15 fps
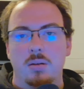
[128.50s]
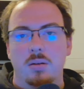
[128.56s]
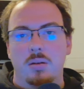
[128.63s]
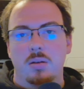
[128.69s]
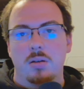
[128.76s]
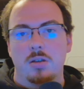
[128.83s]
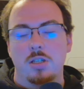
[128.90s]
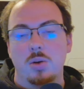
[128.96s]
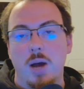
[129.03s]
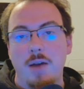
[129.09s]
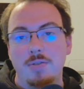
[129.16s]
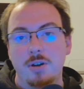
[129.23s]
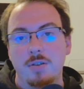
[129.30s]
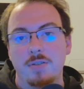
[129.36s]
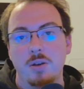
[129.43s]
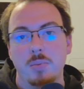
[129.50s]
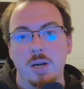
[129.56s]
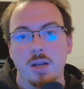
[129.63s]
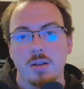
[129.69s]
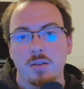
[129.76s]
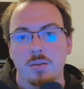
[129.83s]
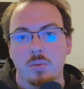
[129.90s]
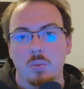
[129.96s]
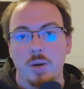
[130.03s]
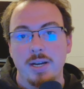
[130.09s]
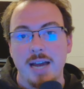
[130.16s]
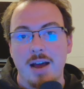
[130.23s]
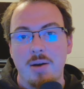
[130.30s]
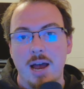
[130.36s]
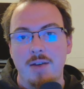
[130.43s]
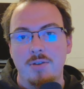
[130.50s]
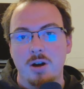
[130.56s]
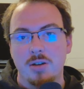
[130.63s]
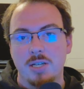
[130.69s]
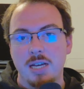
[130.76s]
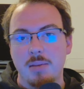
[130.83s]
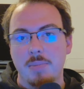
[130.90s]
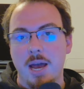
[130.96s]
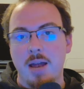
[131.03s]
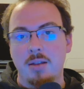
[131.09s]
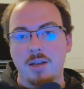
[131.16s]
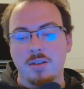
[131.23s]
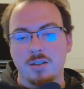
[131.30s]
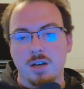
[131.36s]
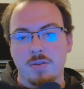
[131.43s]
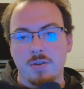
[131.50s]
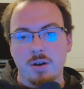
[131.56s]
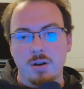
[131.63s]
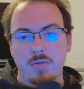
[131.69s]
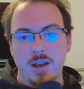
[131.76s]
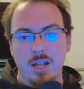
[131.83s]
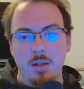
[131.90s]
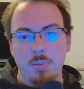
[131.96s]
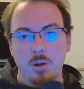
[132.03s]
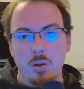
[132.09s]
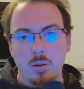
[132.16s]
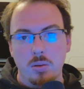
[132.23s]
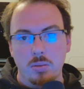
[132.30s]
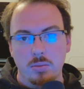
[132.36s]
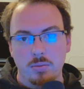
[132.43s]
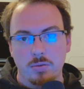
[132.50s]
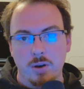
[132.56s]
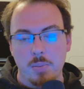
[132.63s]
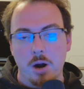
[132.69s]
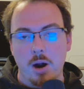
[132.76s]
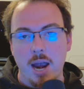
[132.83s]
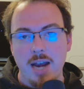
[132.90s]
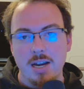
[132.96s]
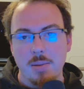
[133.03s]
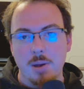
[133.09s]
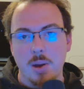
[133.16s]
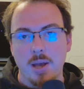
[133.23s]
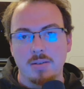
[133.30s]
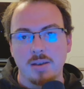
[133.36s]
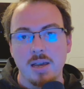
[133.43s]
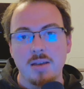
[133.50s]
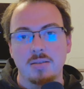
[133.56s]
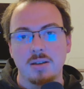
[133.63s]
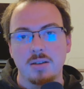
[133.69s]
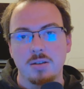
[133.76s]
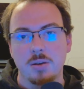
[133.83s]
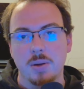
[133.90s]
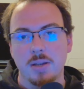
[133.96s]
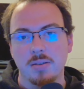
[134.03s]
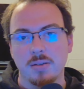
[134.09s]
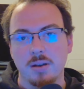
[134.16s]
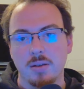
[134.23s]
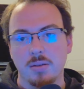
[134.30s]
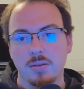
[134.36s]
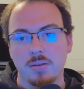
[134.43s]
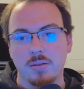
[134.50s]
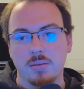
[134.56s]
So after a few minutes, we now have our team headless server available from our AWS EC2 instance.